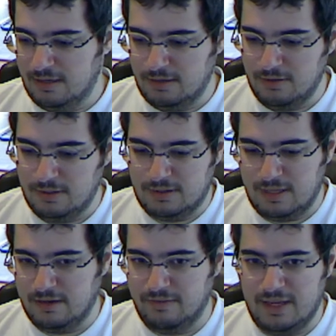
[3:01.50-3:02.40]
in and do it. The
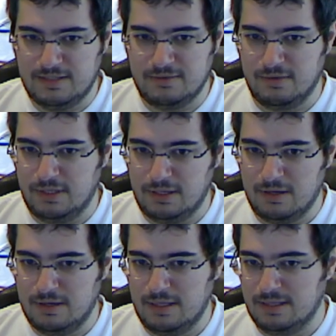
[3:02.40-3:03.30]
interface is really
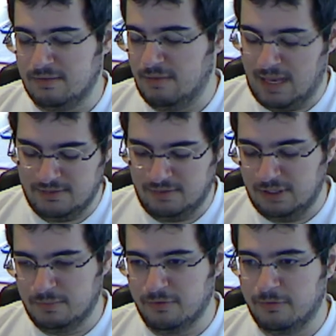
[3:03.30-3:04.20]
good. It has really
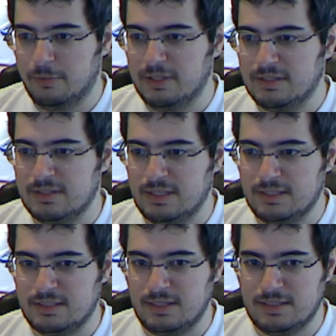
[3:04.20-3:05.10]
good performance.
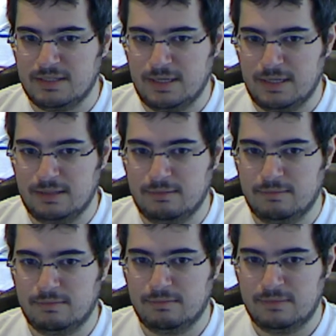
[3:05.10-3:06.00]
It's just
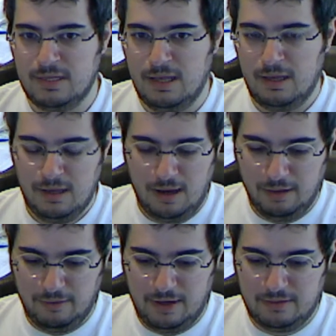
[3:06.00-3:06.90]

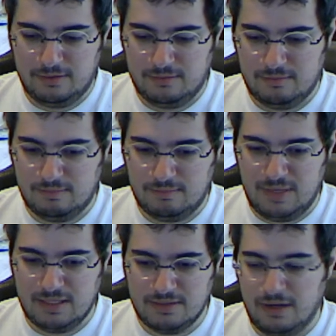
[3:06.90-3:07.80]
all around,
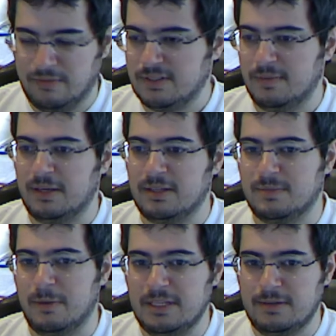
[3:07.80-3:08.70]
it's great for something
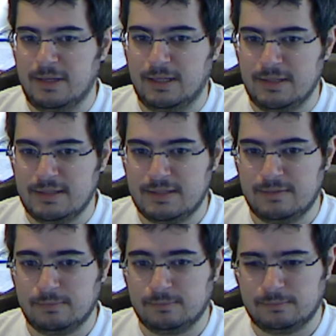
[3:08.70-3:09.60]
experimental like this.